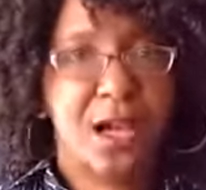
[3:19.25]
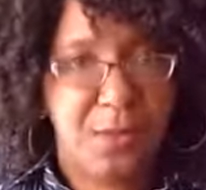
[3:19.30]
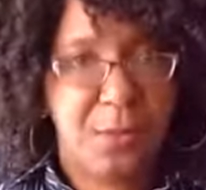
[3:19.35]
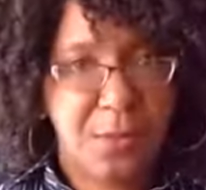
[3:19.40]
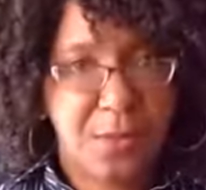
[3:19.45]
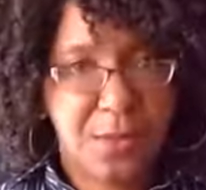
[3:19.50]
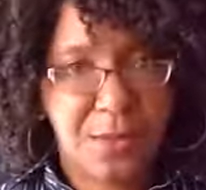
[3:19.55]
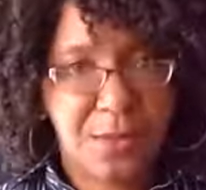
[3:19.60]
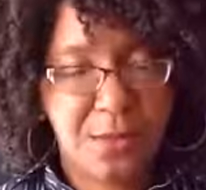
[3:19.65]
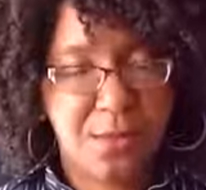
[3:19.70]

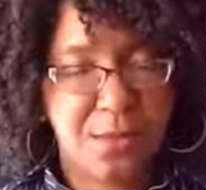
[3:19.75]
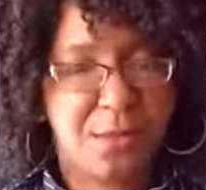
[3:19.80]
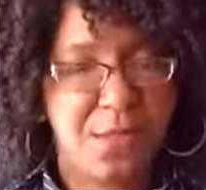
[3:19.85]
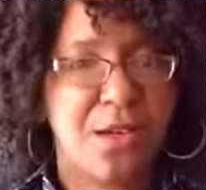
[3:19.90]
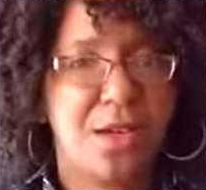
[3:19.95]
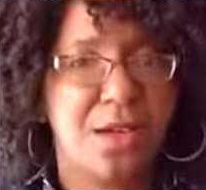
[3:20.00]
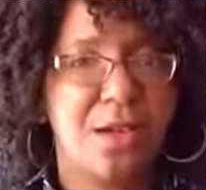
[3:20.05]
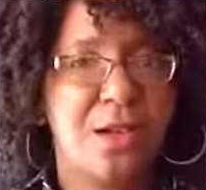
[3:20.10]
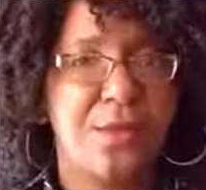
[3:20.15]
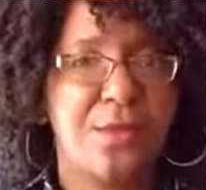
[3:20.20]
helping them
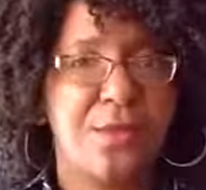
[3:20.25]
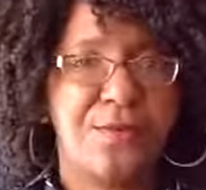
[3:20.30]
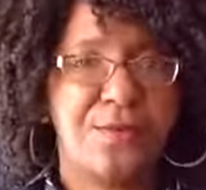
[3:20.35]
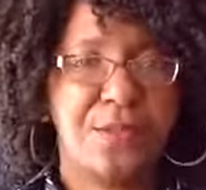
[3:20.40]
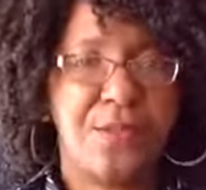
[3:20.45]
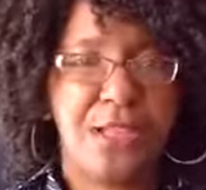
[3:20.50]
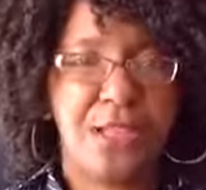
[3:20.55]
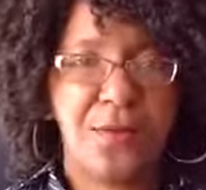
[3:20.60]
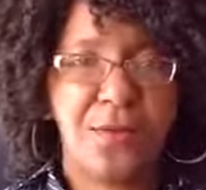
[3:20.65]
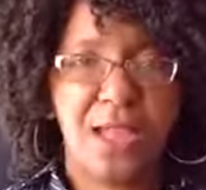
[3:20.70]
along with
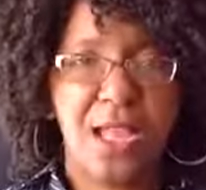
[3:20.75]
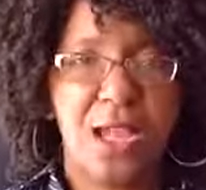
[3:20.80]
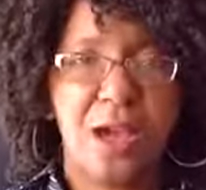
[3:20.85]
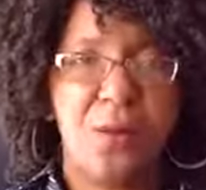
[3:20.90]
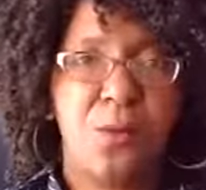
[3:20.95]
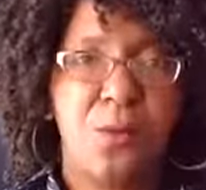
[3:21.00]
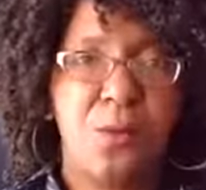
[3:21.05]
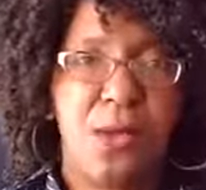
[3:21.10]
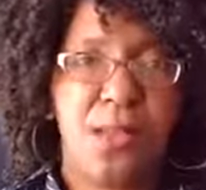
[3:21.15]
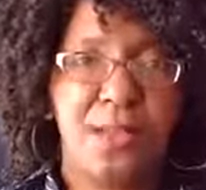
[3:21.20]
figuring
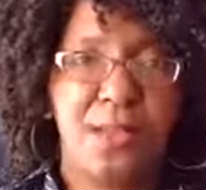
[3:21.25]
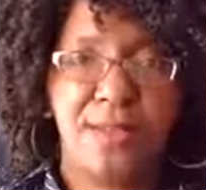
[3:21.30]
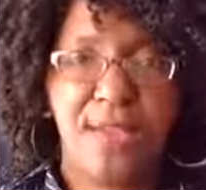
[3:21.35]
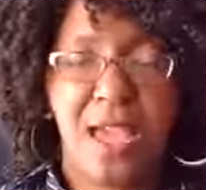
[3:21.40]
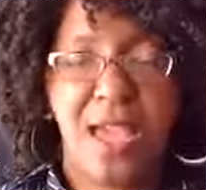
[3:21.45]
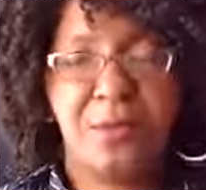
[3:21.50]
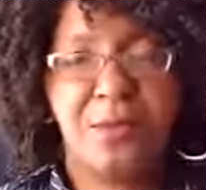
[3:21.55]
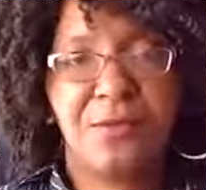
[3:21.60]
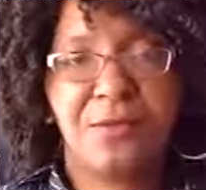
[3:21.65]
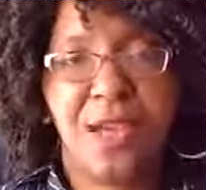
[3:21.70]
out what
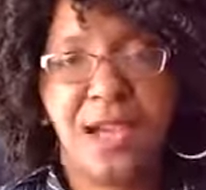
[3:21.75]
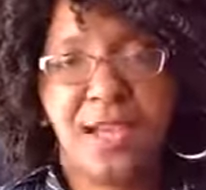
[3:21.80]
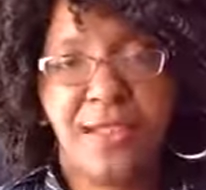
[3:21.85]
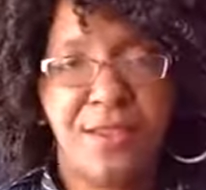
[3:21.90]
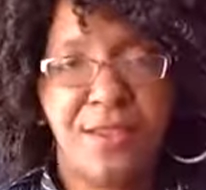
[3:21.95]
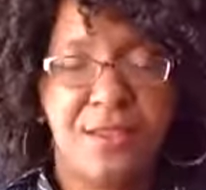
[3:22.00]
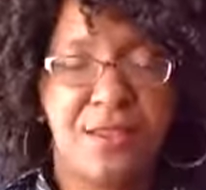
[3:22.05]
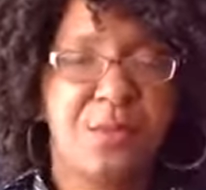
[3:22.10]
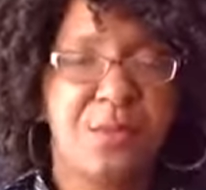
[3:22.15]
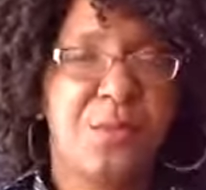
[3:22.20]
type of
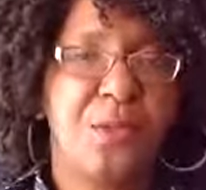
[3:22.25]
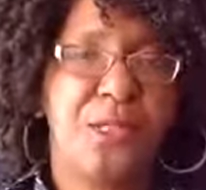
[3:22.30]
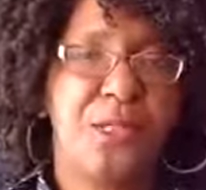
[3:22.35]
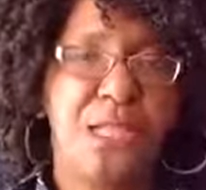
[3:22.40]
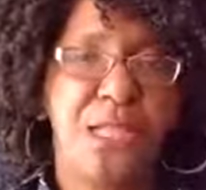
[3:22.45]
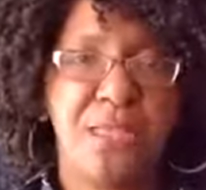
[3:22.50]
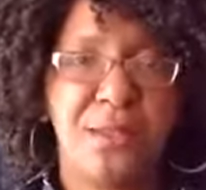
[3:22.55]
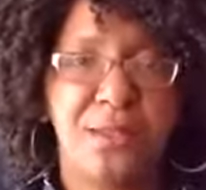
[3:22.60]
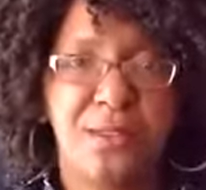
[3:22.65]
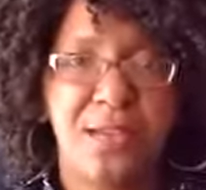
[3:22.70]
content to put
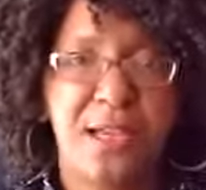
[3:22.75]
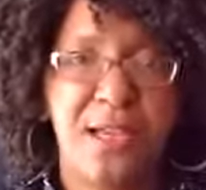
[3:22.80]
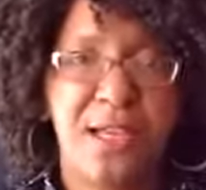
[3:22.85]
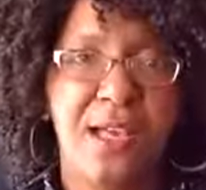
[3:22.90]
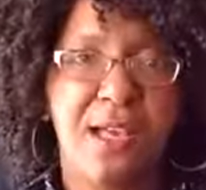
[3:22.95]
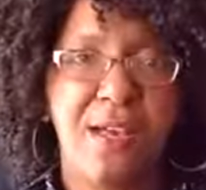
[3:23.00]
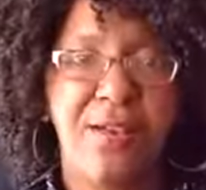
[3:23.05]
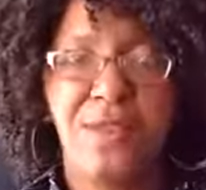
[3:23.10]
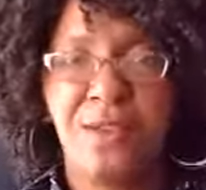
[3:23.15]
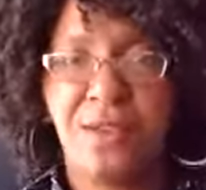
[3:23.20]
in their
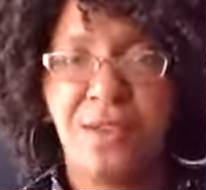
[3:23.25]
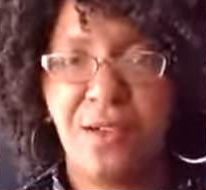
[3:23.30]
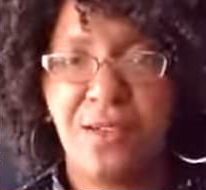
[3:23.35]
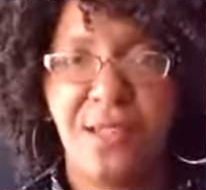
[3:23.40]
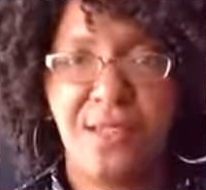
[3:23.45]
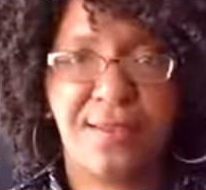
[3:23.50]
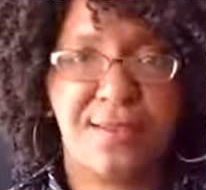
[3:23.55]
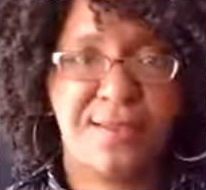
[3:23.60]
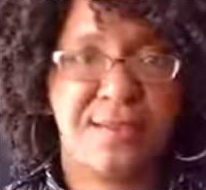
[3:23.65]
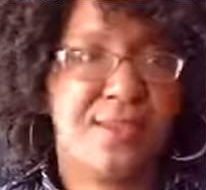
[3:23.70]
lives and all
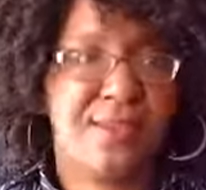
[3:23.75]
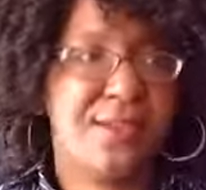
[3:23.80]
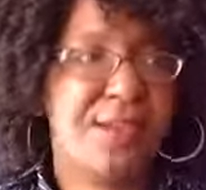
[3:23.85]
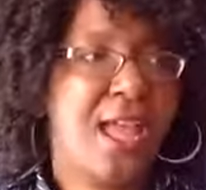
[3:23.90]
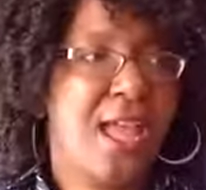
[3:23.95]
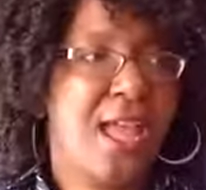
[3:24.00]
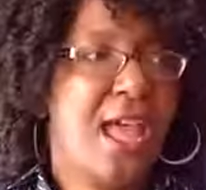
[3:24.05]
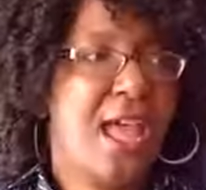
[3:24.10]
that stuff.